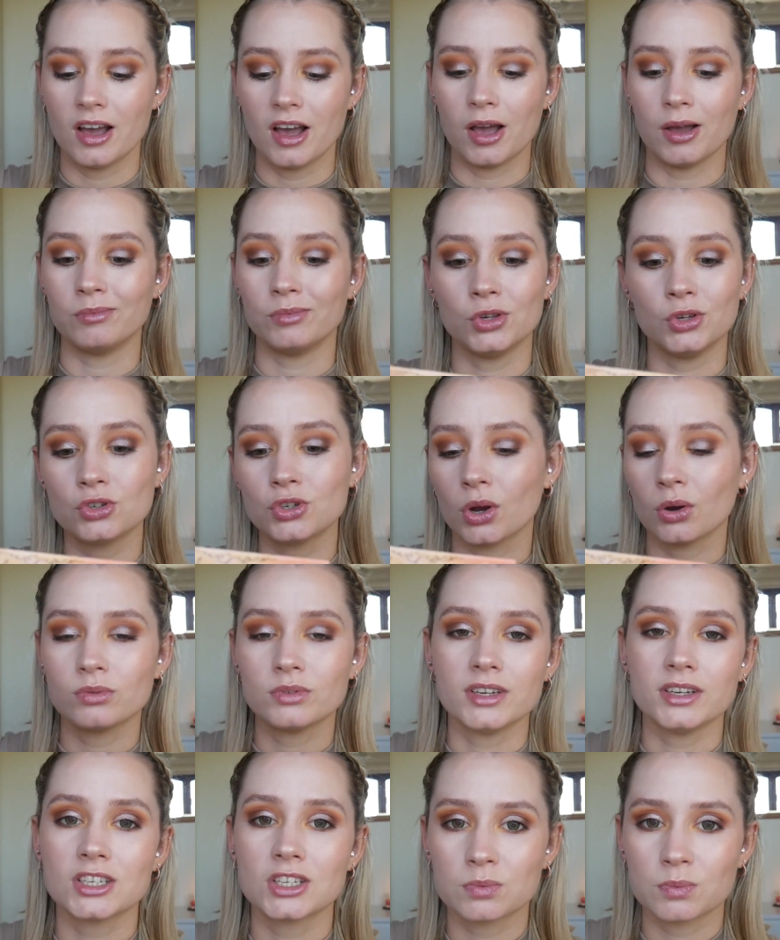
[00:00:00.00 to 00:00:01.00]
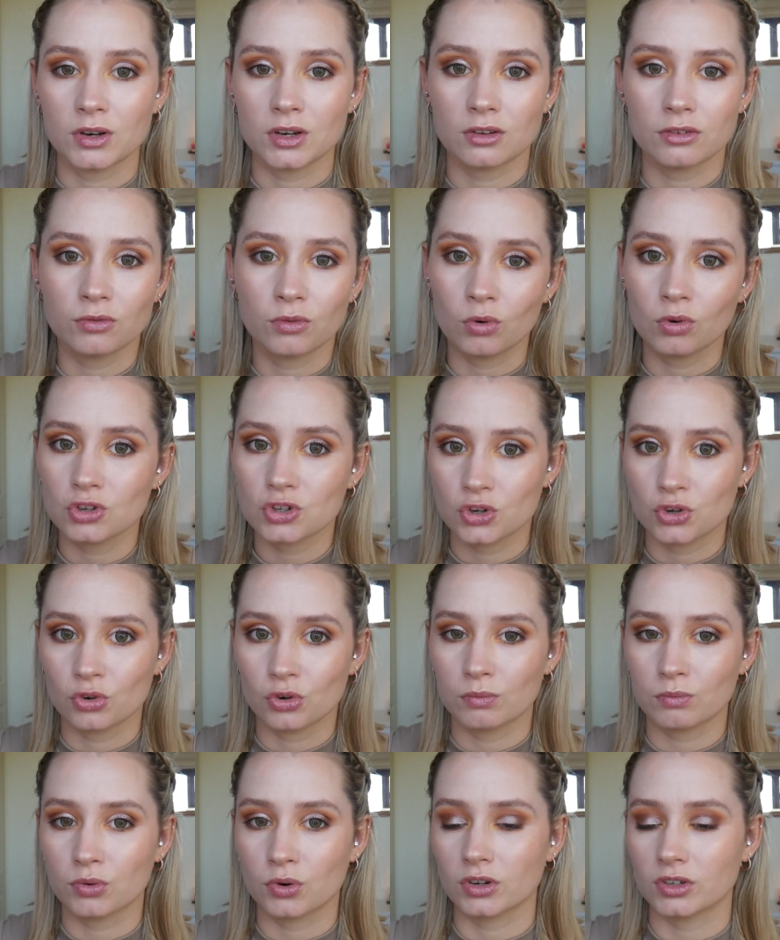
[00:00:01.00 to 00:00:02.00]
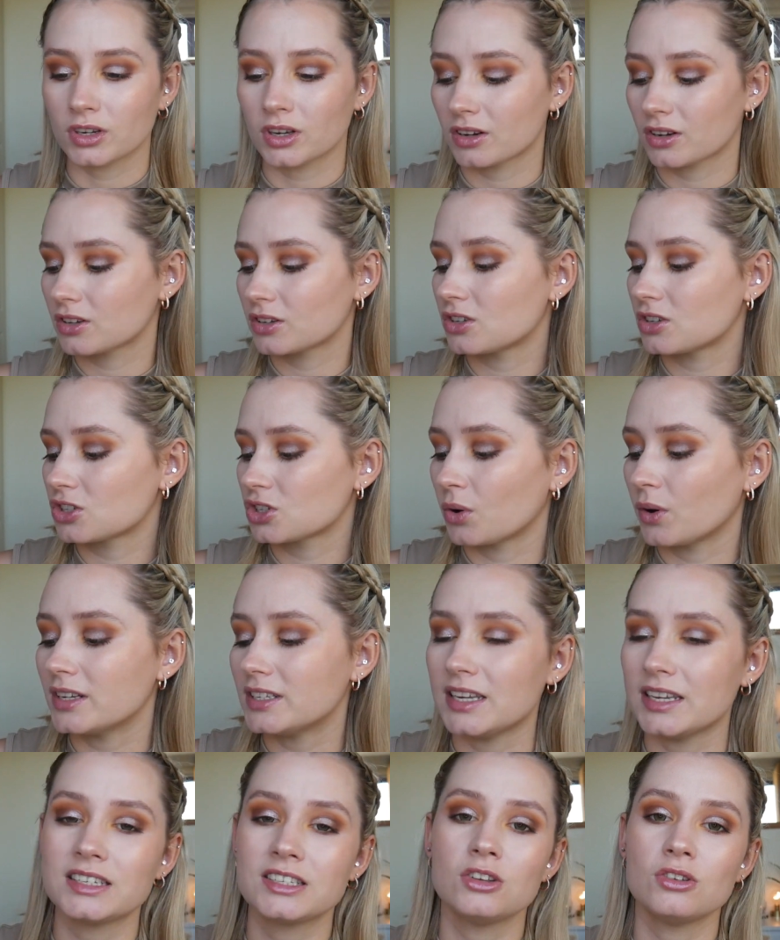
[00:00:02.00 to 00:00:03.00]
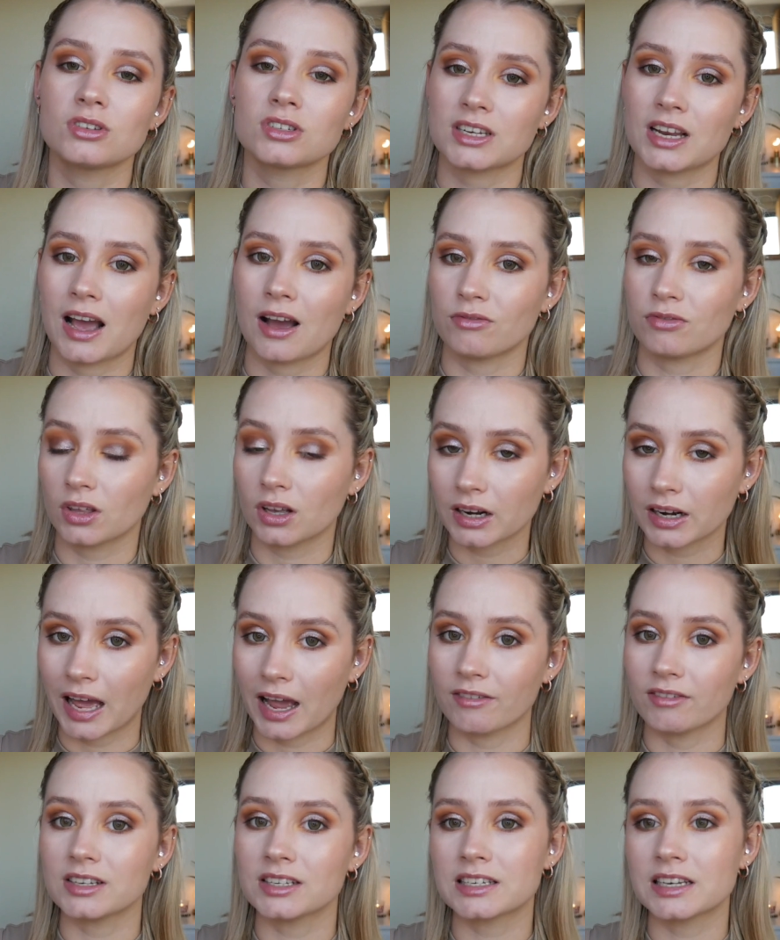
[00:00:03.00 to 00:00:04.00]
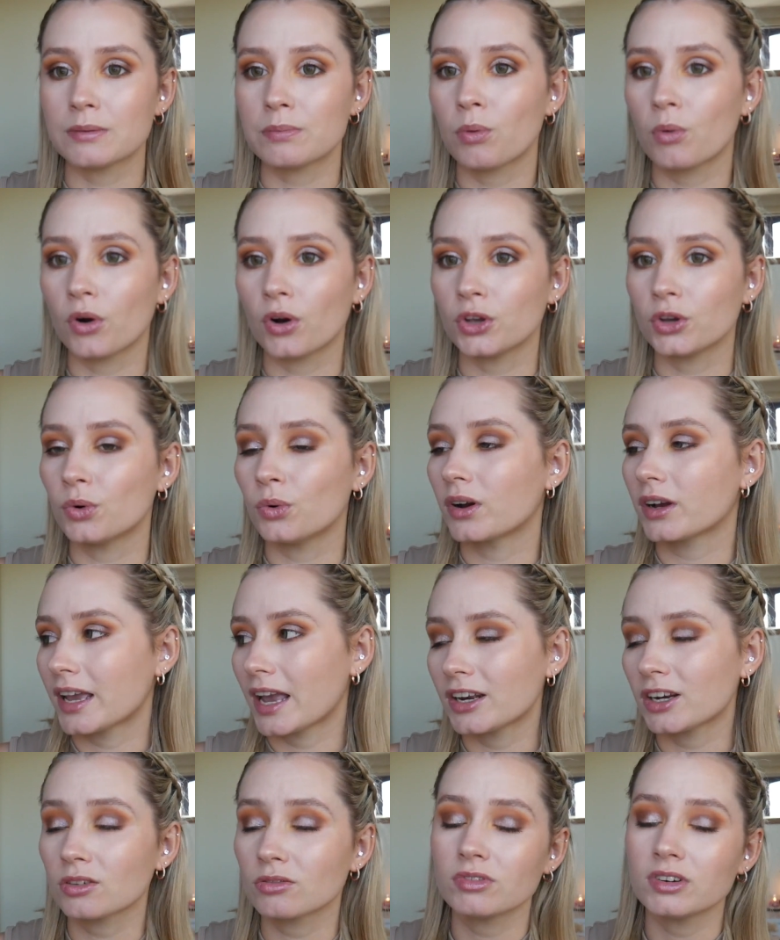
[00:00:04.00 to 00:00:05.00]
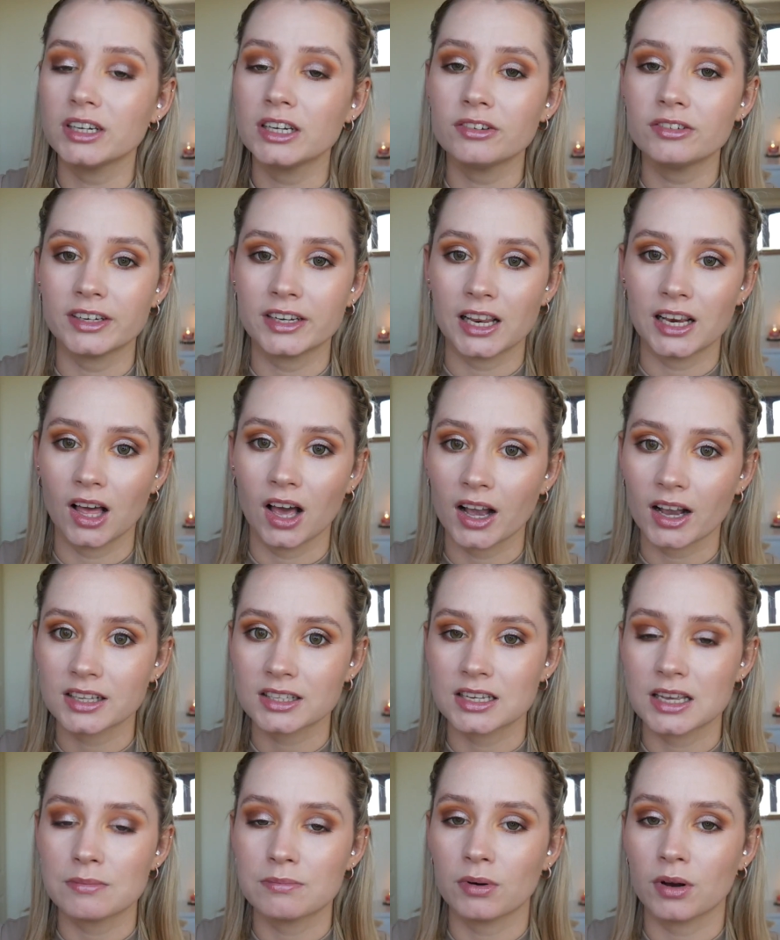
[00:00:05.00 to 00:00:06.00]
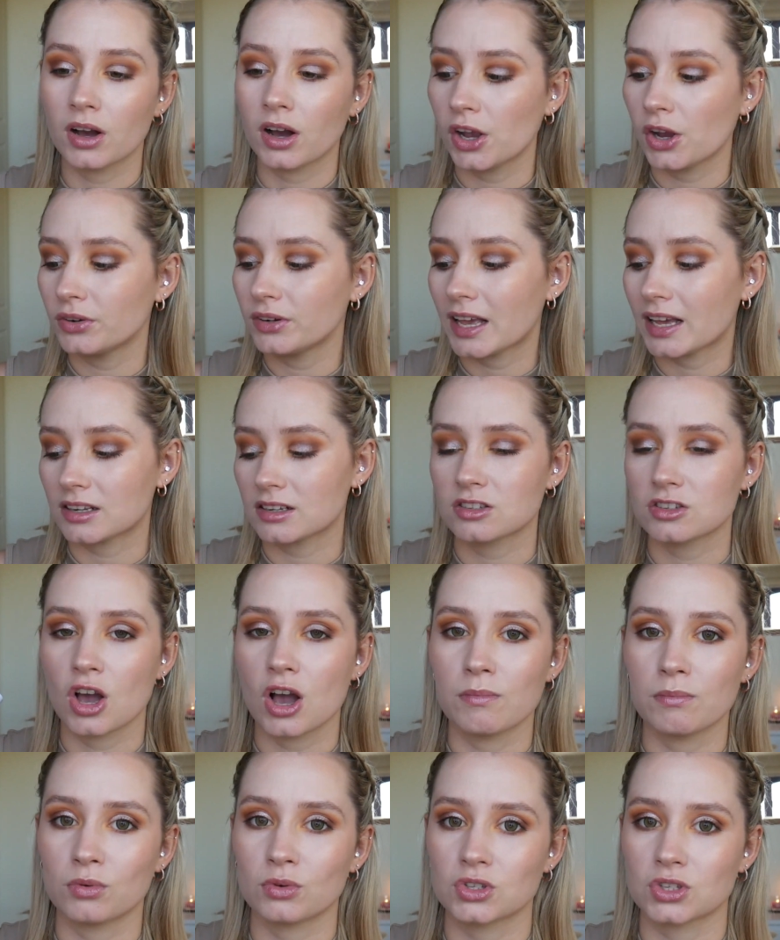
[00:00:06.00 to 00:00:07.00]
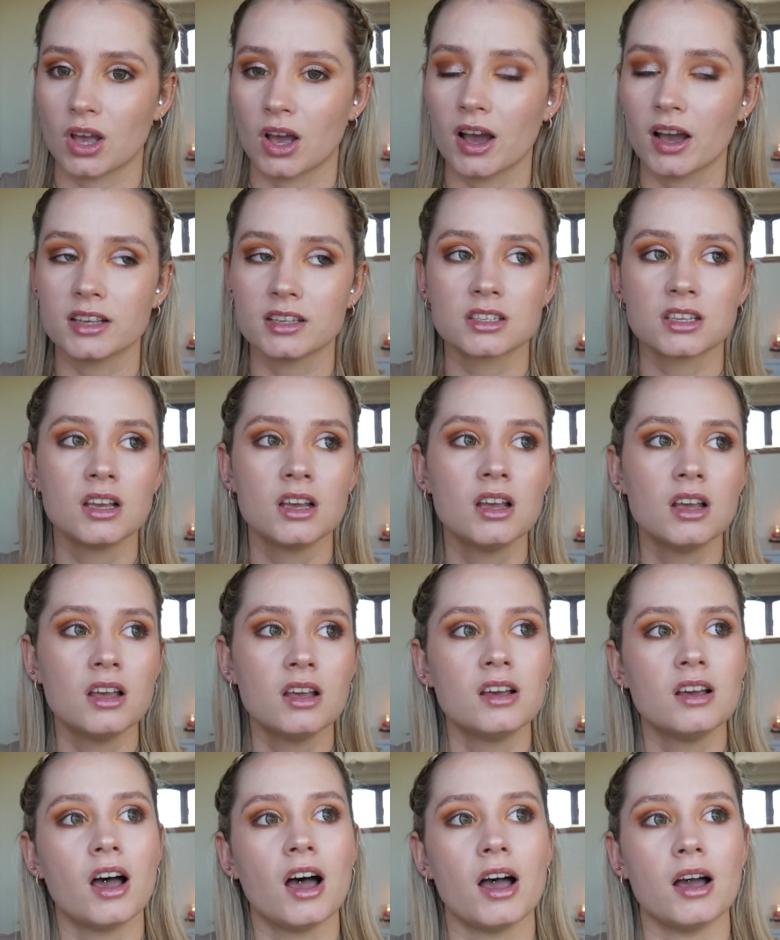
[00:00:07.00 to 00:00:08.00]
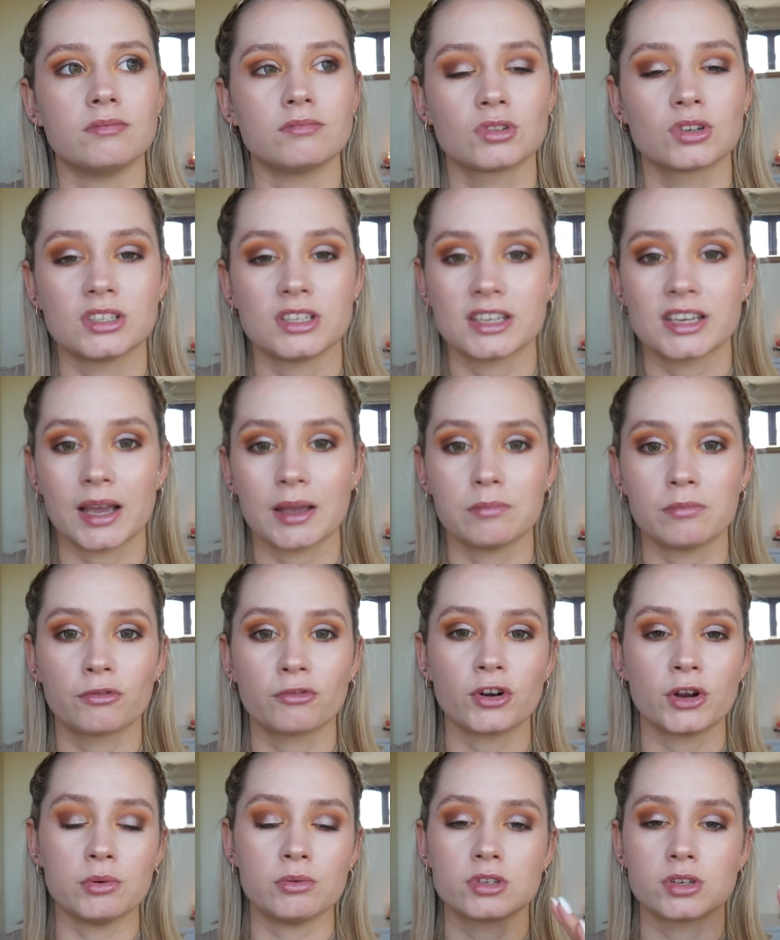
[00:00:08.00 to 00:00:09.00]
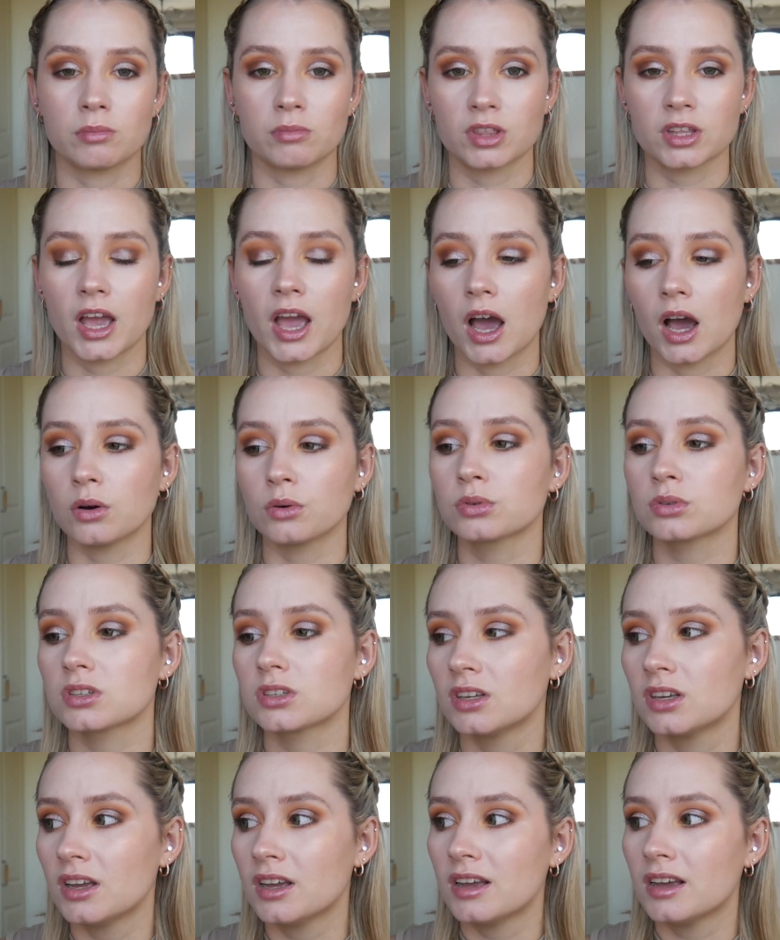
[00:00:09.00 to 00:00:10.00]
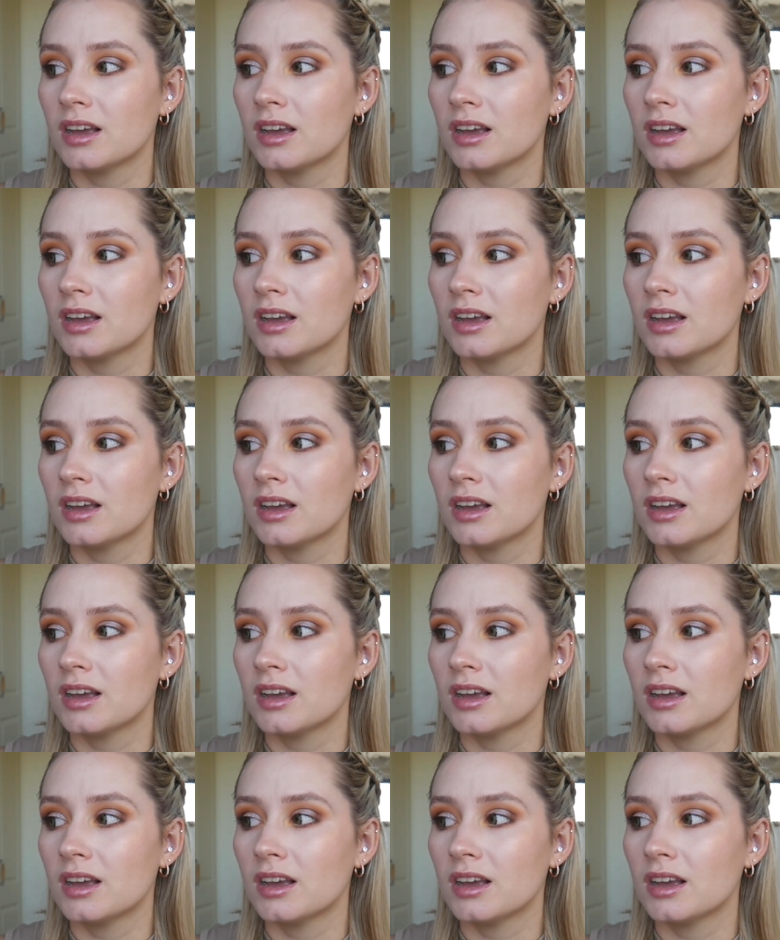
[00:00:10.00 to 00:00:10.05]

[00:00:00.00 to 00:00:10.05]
Um, you don't need to spend a fortune on products. So I did used to have the Clarins lip oil. Again, I really, really liked it, but I only had a sample size because um, it came through with something else.